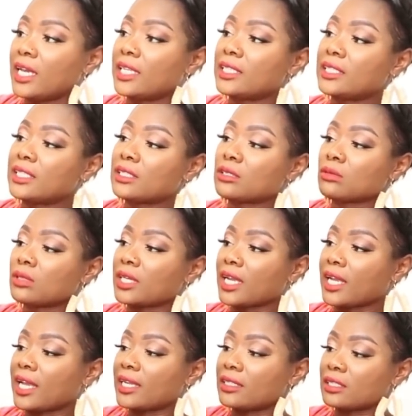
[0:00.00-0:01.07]
and this one I
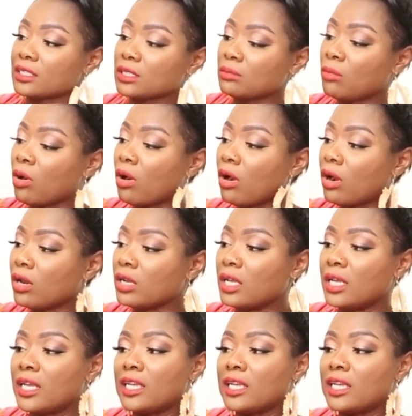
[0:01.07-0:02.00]
got in a small.